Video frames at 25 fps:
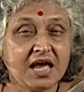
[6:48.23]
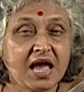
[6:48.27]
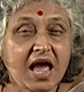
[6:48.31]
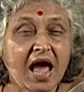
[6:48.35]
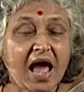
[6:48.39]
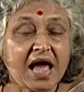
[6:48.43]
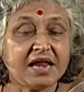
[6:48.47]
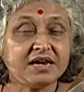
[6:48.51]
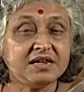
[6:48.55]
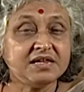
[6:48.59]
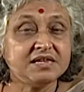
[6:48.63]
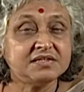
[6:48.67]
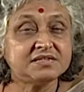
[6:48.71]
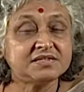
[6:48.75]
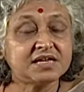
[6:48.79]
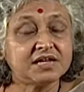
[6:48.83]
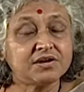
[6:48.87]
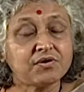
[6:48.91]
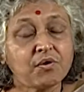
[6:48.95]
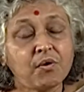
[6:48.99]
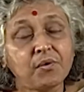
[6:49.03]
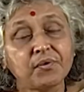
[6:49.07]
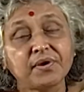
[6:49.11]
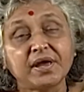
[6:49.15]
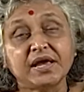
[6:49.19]
And he said,
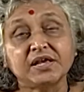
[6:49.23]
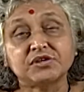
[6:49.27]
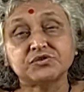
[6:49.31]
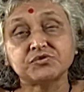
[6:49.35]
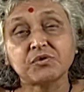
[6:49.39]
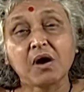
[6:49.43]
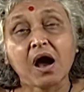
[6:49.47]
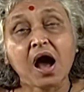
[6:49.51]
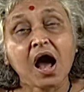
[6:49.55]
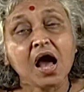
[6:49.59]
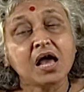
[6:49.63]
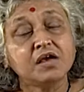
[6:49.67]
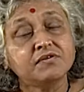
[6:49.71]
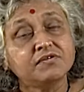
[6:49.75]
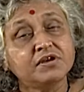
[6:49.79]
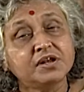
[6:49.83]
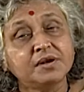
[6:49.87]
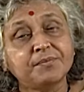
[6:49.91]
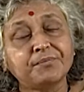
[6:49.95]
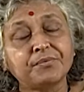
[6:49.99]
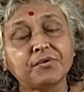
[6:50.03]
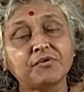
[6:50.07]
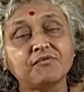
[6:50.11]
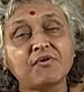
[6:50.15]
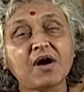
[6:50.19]
okay, so I will
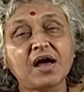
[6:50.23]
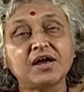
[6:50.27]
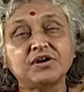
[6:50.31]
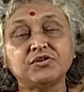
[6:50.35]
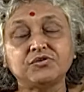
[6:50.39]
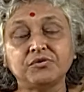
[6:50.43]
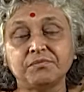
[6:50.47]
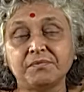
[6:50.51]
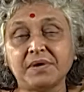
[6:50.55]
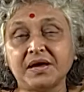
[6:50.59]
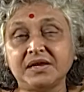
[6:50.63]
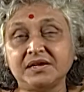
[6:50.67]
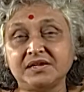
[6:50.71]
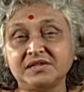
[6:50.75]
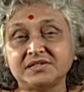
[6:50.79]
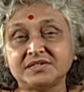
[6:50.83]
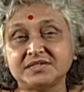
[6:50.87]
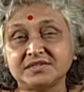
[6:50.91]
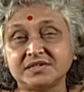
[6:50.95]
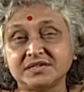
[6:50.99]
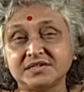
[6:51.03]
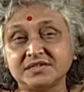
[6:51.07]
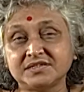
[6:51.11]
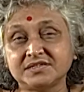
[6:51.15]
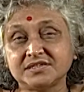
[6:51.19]
provide to my
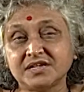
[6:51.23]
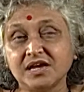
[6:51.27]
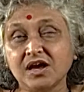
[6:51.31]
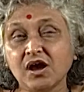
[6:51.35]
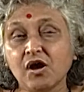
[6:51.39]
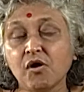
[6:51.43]
listeners